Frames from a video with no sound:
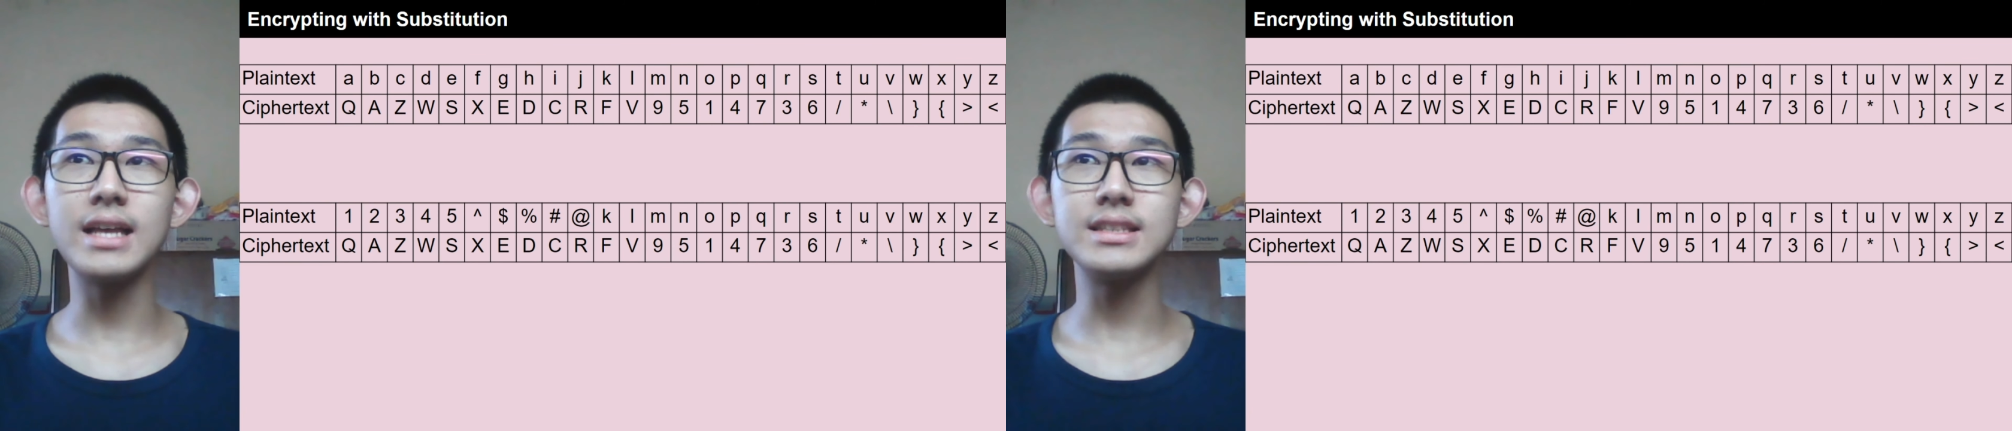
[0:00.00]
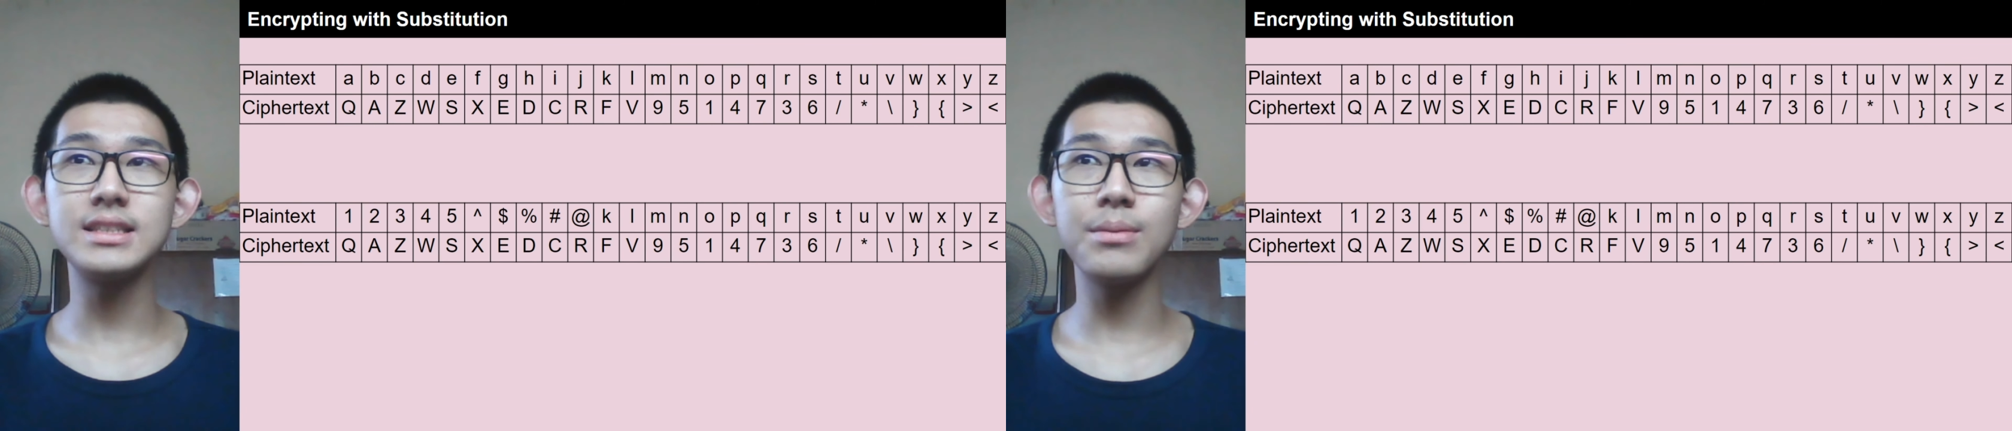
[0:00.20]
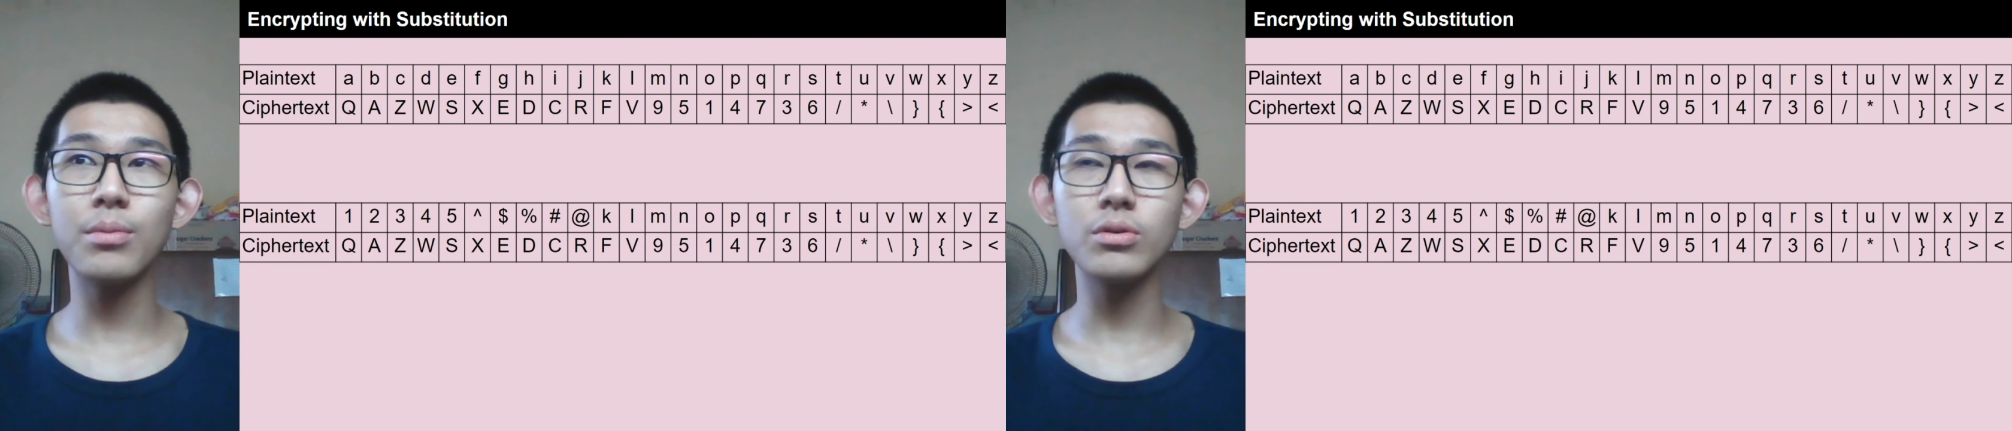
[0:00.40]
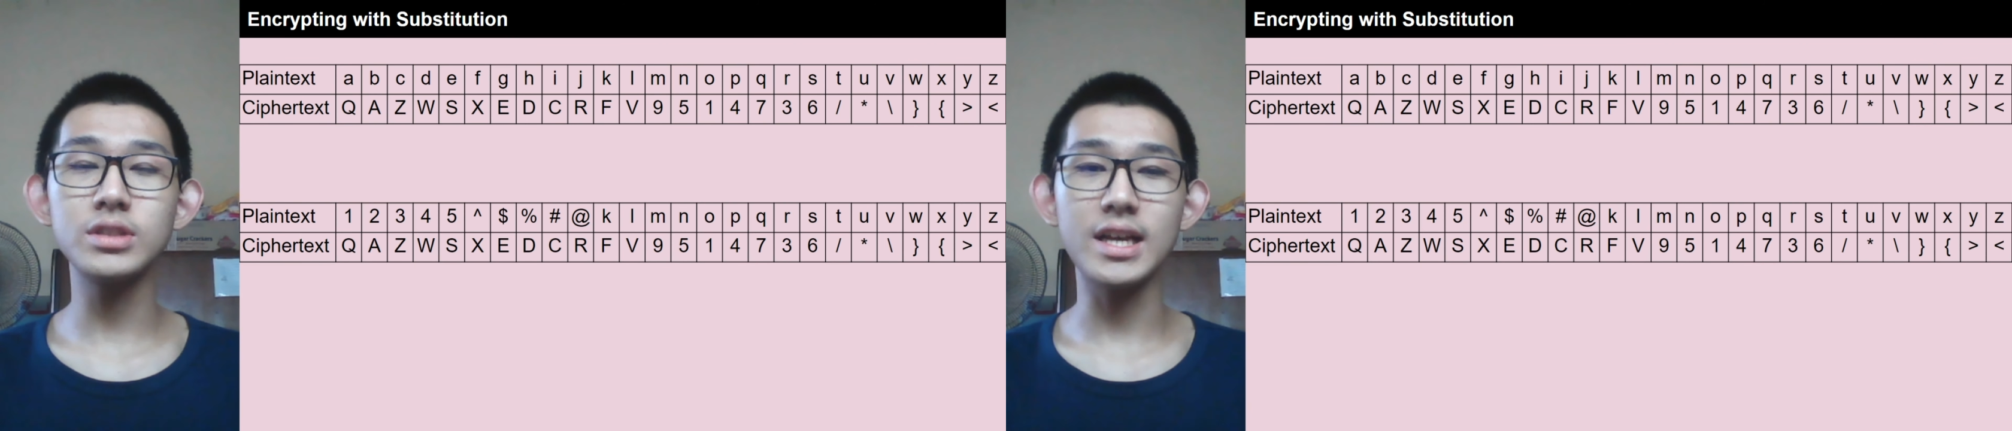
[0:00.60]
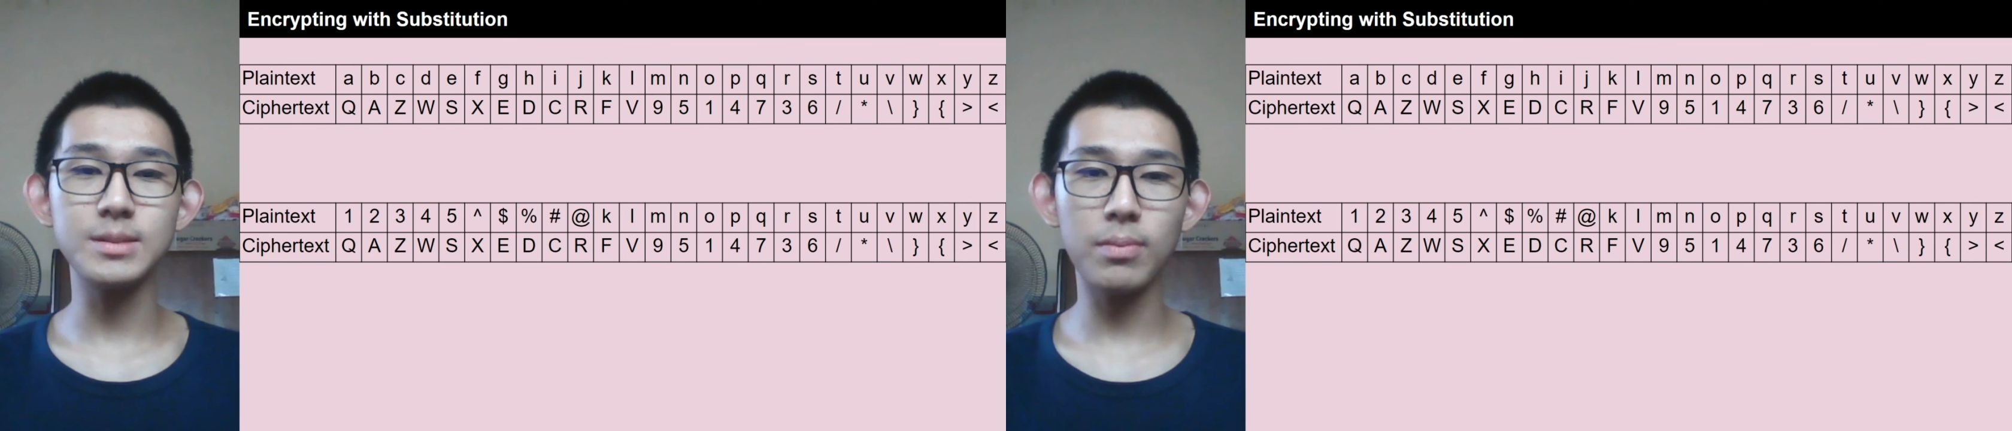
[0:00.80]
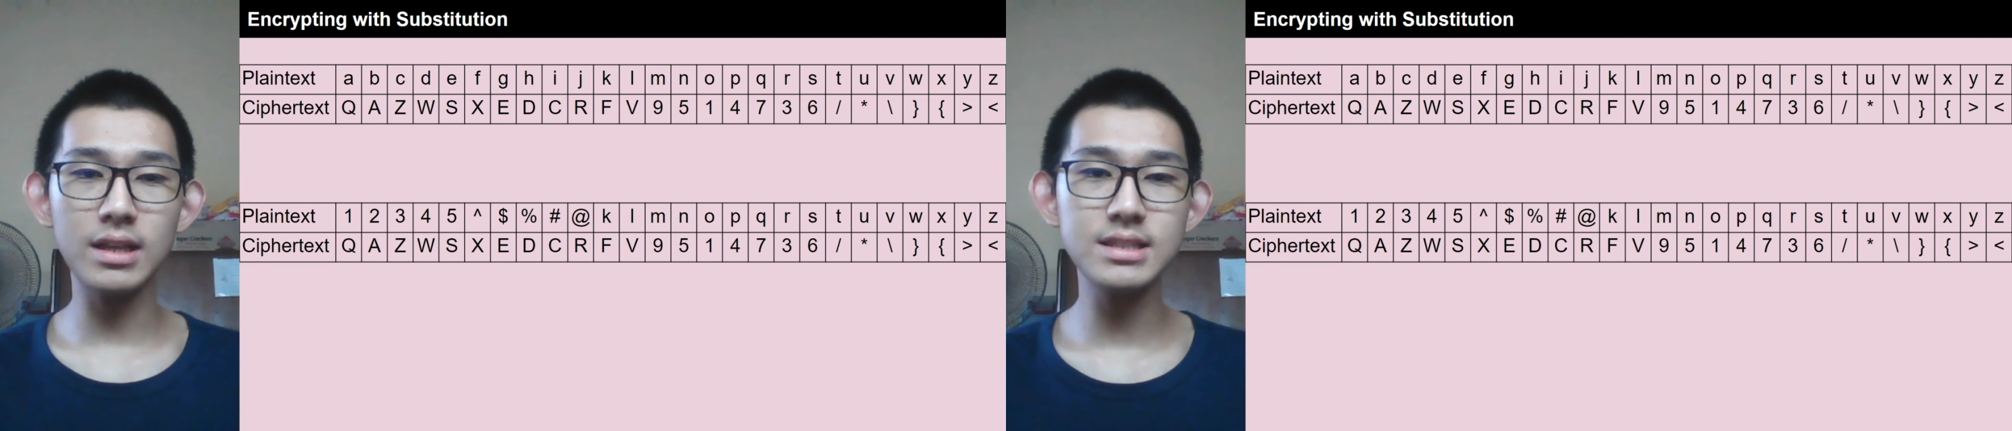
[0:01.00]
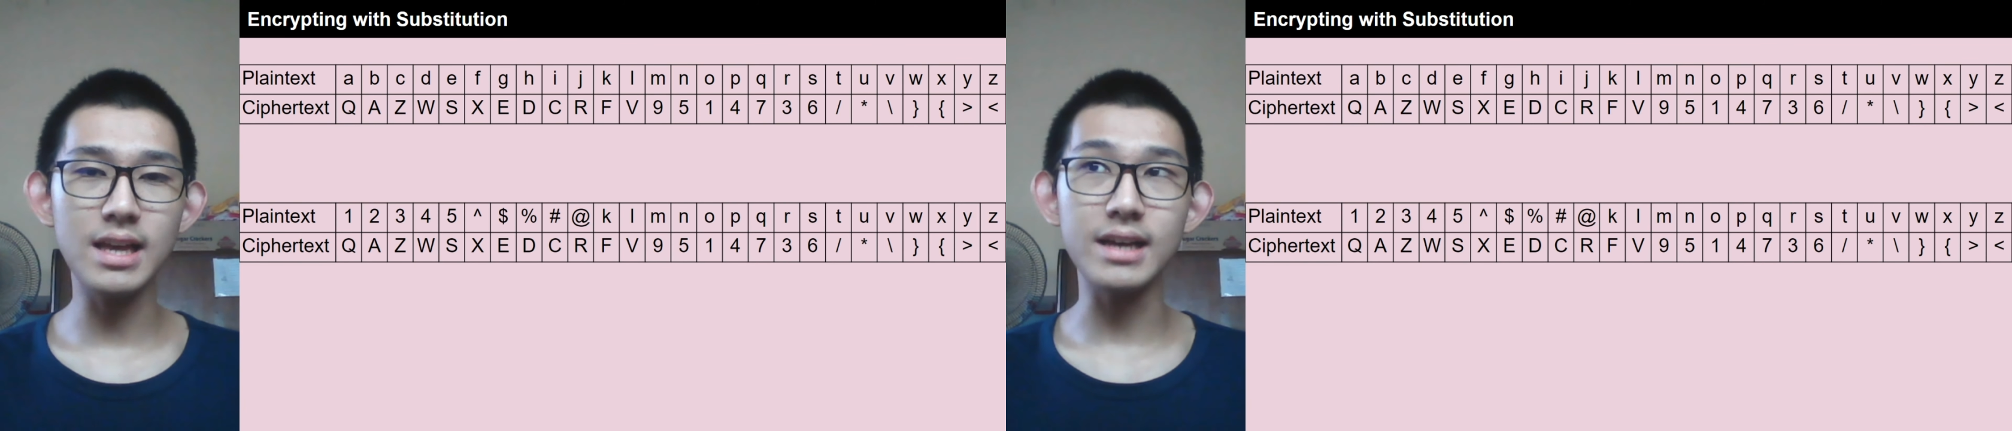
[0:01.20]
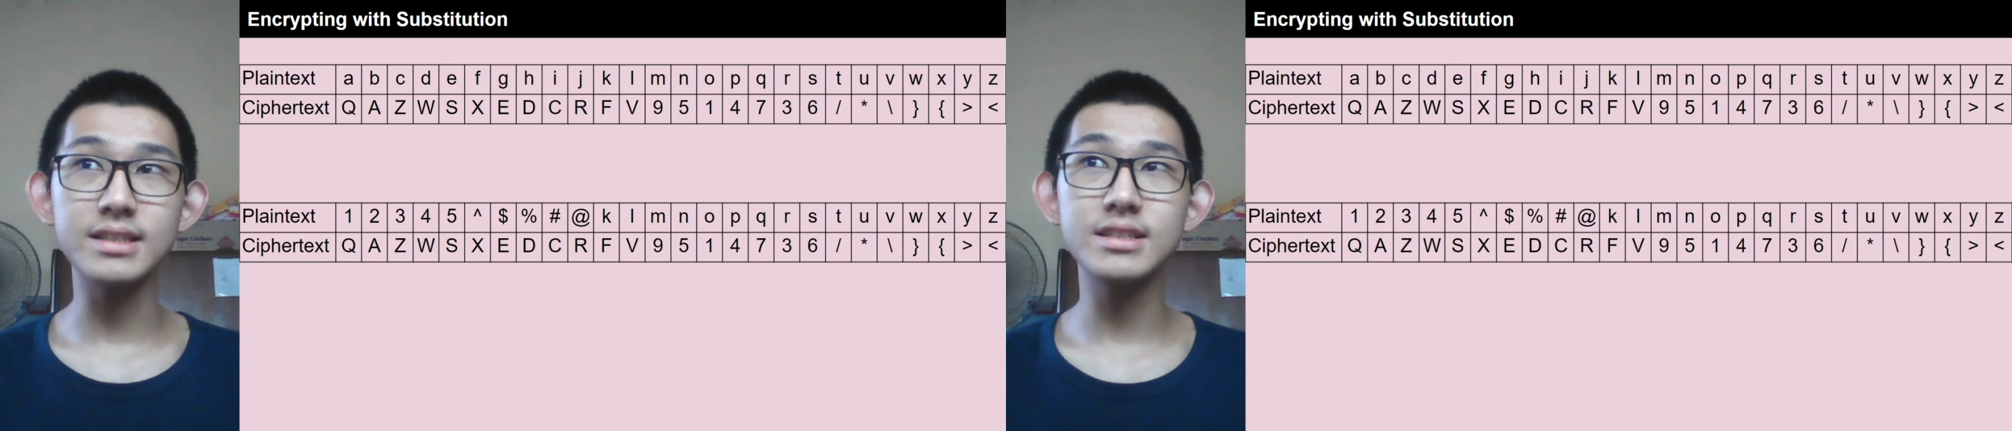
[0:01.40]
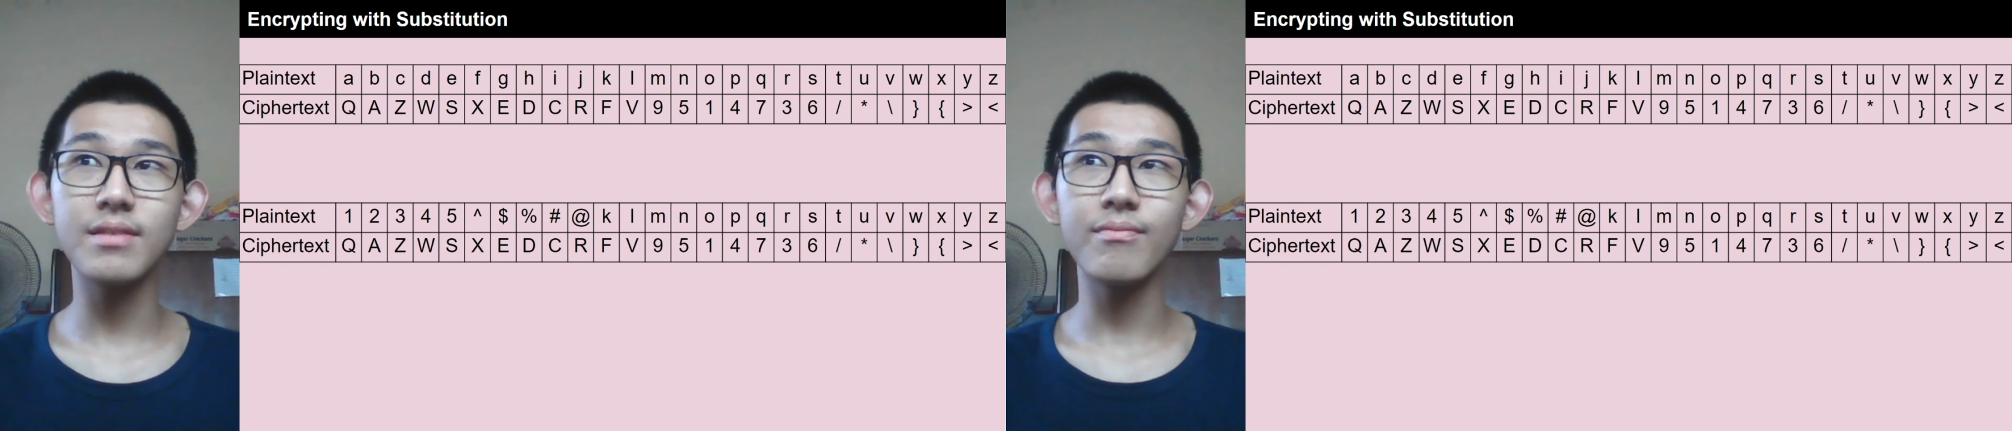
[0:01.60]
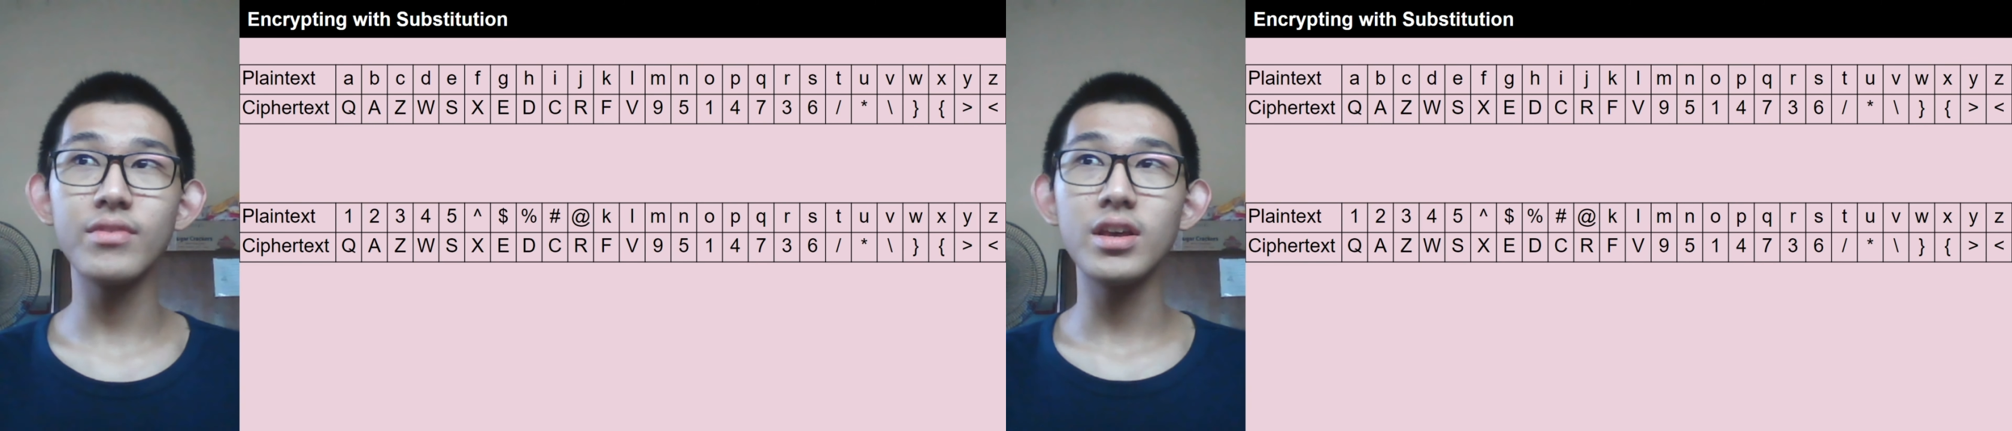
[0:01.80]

and symbols as plaintext.